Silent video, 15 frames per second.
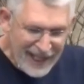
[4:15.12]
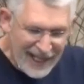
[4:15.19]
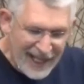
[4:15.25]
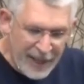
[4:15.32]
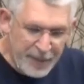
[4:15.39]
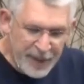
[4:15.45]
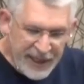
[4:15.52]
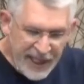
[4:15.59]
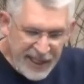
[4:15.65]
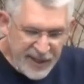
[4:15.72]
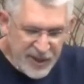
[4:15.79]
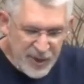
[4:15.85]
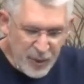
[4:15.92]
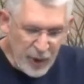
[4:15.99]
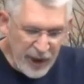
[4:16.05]
It
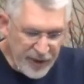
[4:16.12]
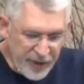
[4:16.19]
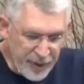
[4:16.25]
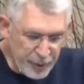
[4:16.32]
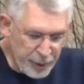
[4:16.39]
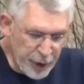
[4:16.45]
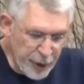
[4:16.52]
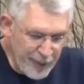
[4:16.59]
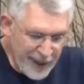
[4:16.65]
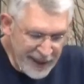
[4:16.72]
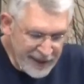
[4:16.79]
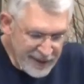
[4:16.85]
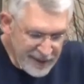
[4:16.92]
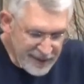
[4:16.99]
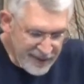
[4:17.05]
begins with
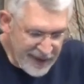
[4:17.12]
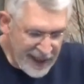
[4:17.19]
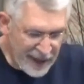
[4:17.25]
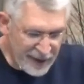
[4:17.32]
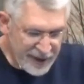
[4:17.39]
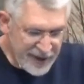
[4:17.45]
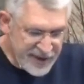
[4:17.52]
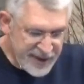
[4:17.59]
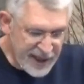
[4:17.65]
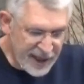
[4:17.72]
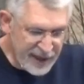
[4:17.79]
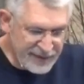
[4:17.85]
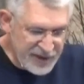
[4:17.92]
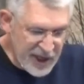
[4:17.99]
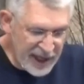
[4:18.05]
Reuben, the eldest
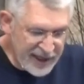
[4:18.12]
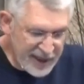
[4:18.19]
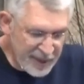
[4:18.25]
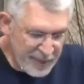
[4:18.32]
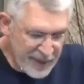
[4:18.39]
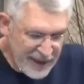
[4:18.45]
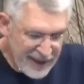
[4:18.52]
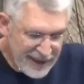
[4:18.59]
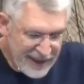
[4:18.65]
son of Jacob.